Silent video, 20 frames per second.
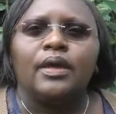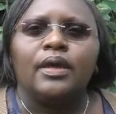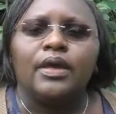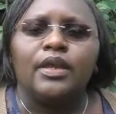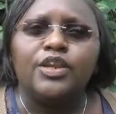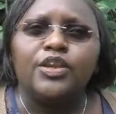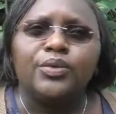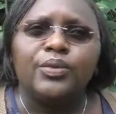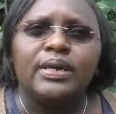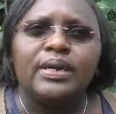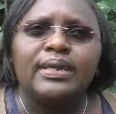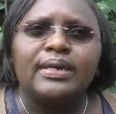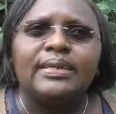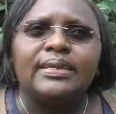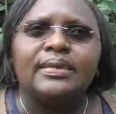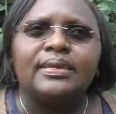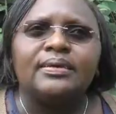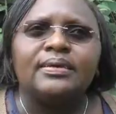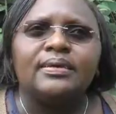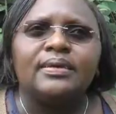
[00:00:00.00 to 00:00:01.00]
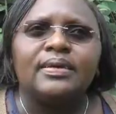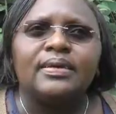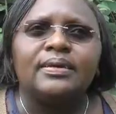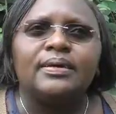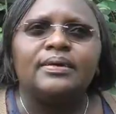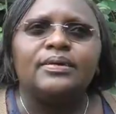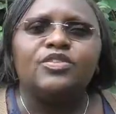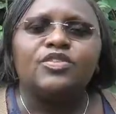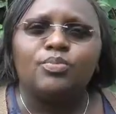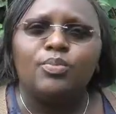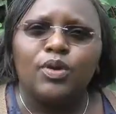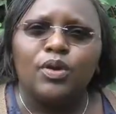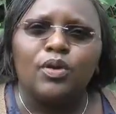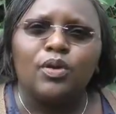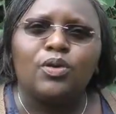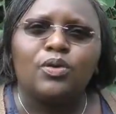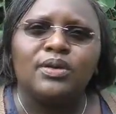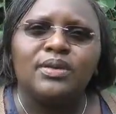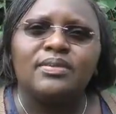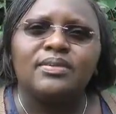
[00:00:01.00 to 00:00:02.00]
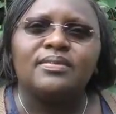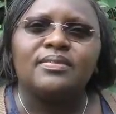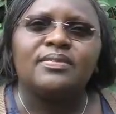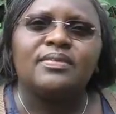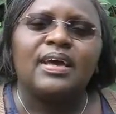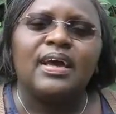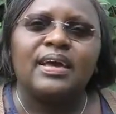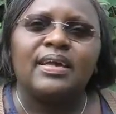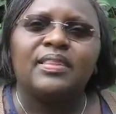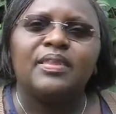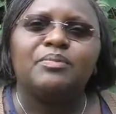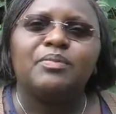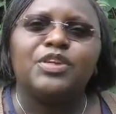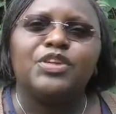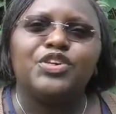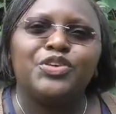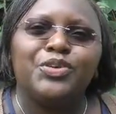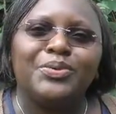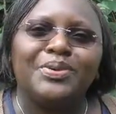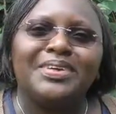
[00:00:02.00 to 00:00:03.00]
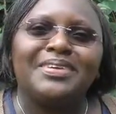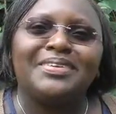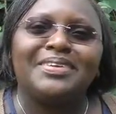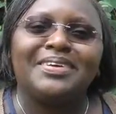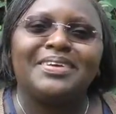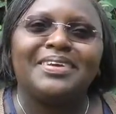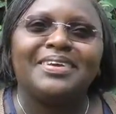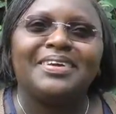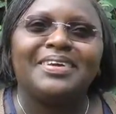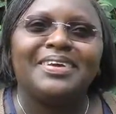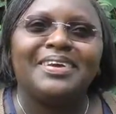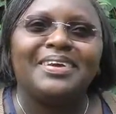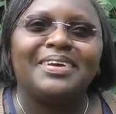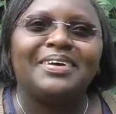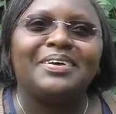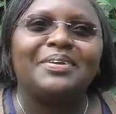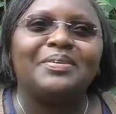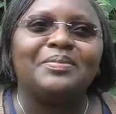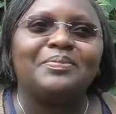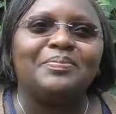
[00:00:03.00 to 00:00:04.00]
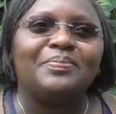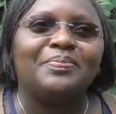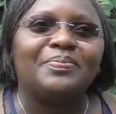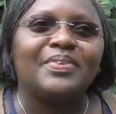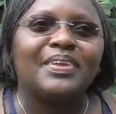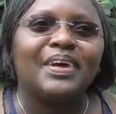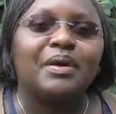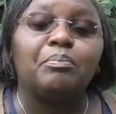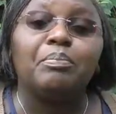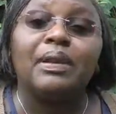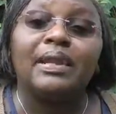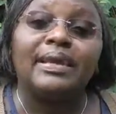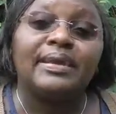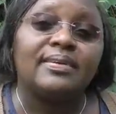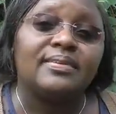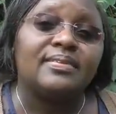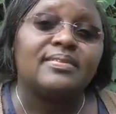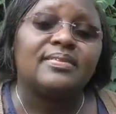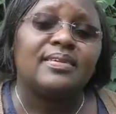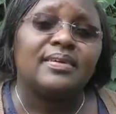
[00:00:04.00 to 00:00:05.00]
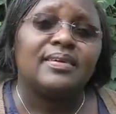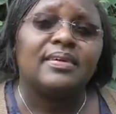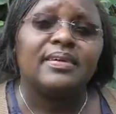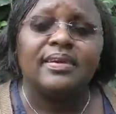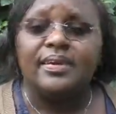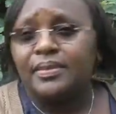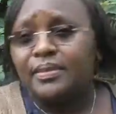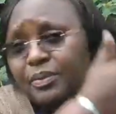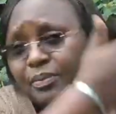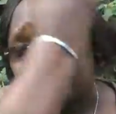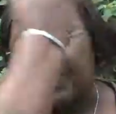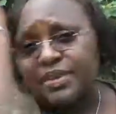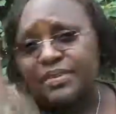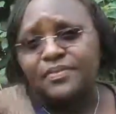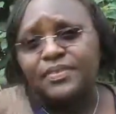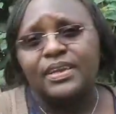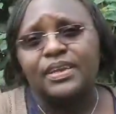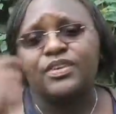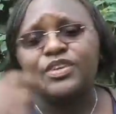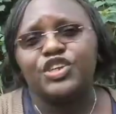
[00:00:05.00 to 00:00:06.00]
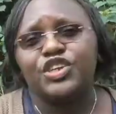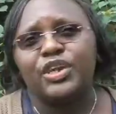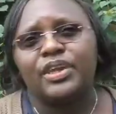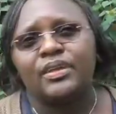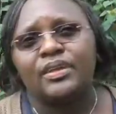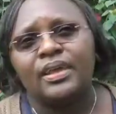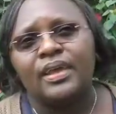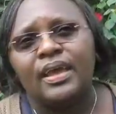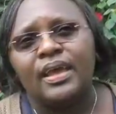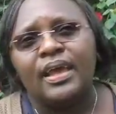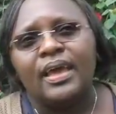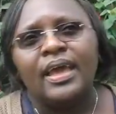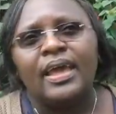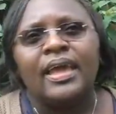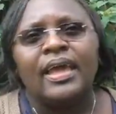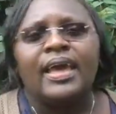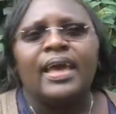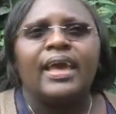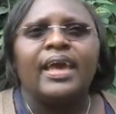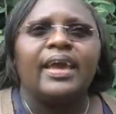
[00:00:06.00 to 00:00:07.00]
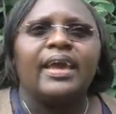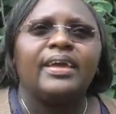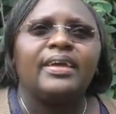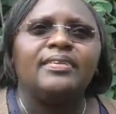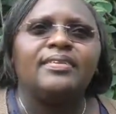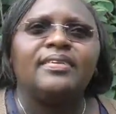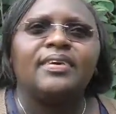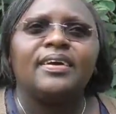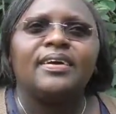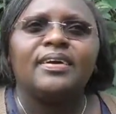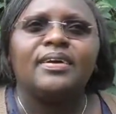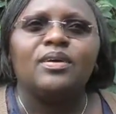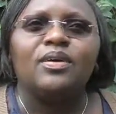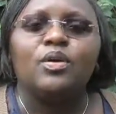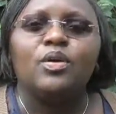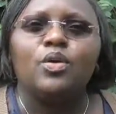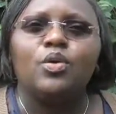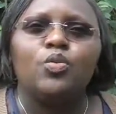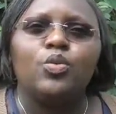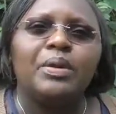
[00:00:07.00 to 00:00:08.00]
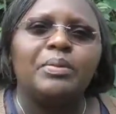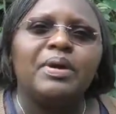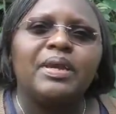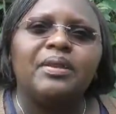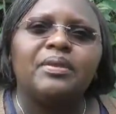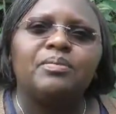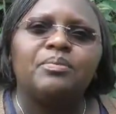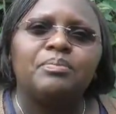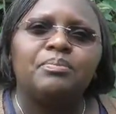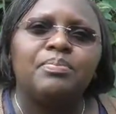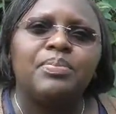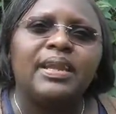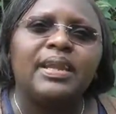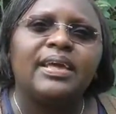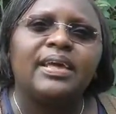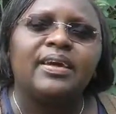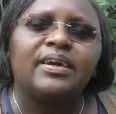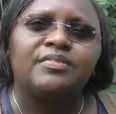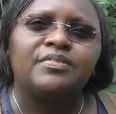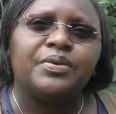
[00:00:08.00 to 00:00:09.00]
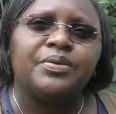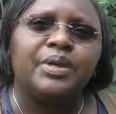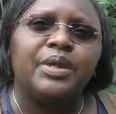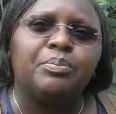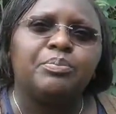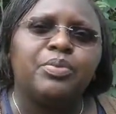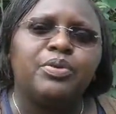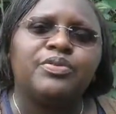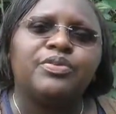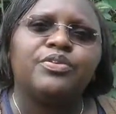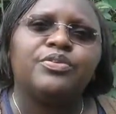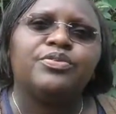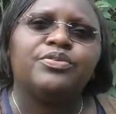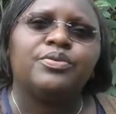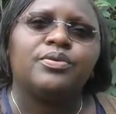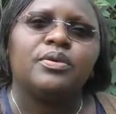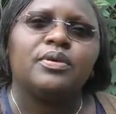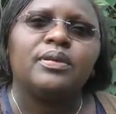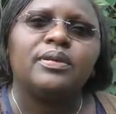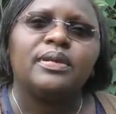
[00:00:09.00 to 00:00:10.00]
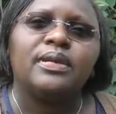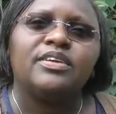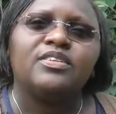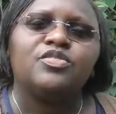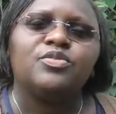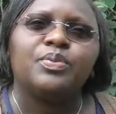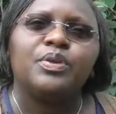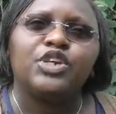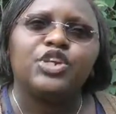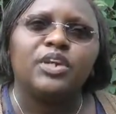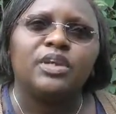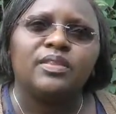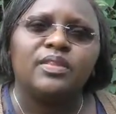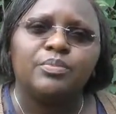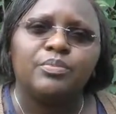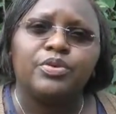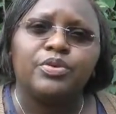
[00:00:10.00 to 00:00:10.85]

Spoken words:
In Uganda, smallholders are the majority players in the pig value chain. And women play a very important role, especially in the